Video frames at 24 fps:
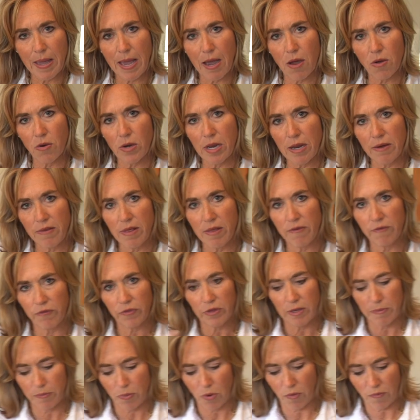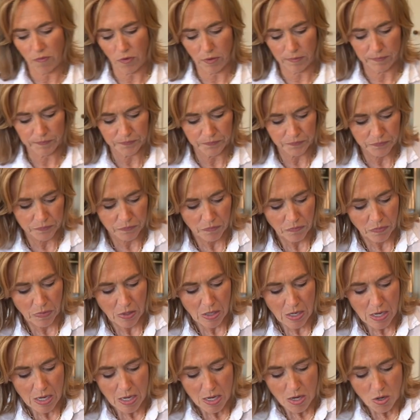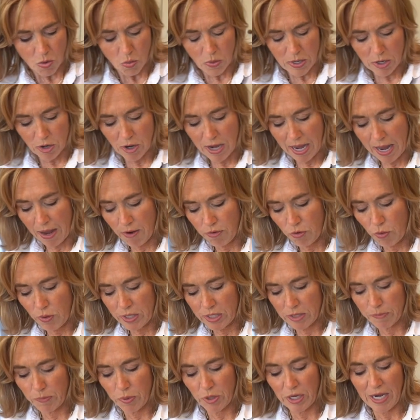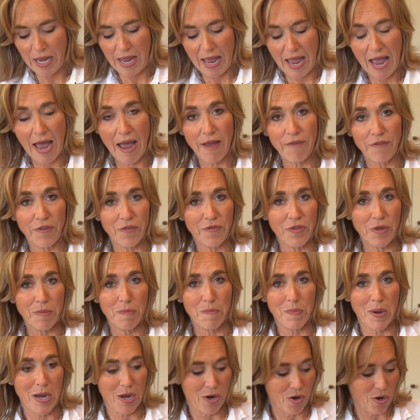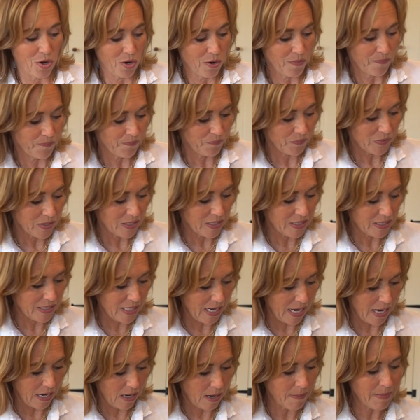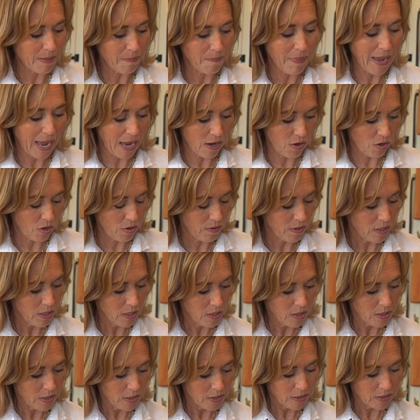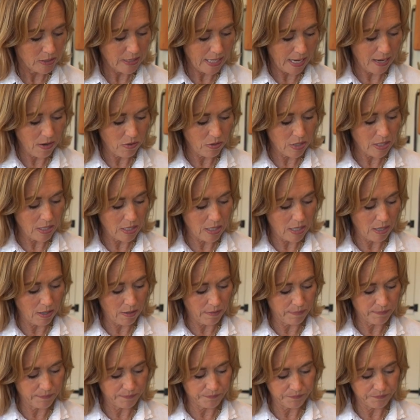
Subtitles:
out and then flip over. We are now going to put half of the batter down in here.